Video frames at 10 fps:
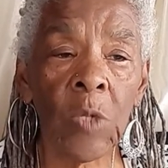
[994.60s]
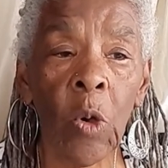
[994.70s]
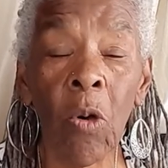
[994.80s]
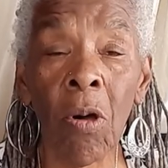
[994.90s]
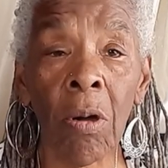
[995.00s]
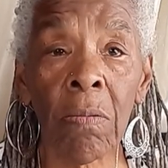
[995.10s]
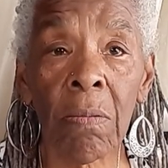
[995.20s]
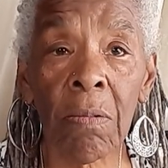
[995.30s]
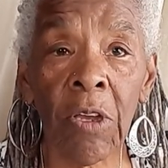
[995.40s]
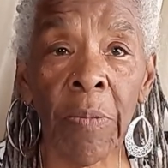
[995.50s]
or
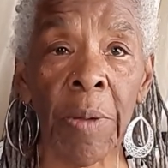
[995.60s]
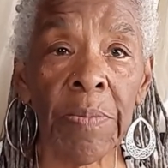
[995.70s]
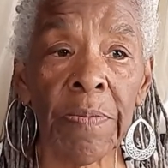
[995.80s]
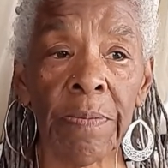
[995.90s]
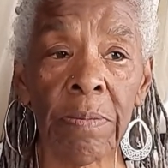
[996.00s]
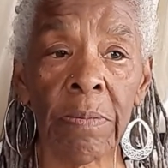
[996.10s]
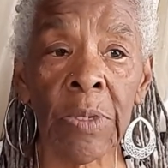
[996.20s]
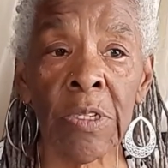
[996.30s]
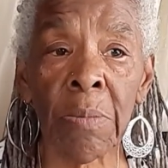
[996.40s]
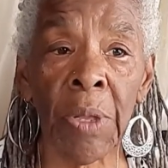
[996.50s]
come up with
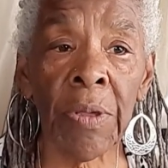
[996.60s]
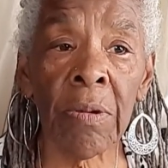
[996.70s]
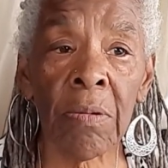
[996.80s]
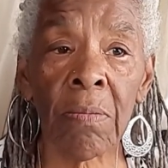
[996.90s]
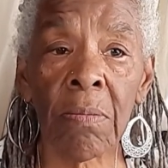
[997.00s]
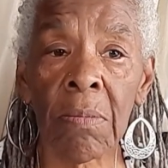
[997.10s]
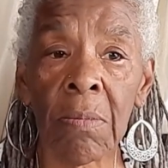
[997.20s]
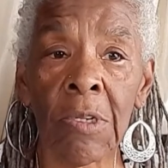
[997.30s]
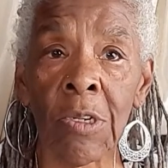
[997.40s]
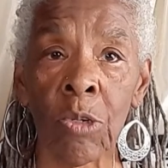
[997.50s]
some other
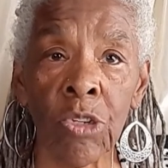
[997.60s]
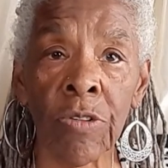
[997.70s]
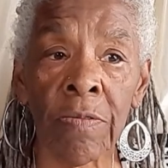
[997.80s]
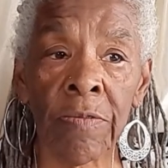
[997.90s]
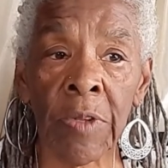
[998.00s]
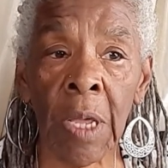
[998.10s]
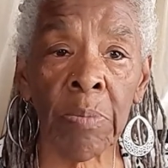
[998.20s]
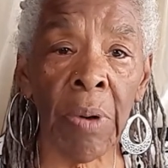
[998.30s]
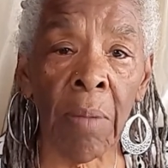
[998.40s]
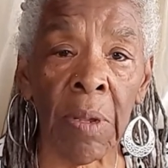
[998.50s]
solution for that
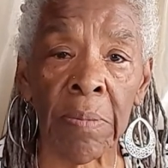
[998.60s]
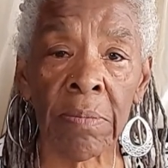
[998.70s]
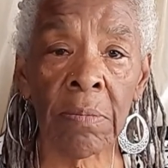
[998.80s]
problem.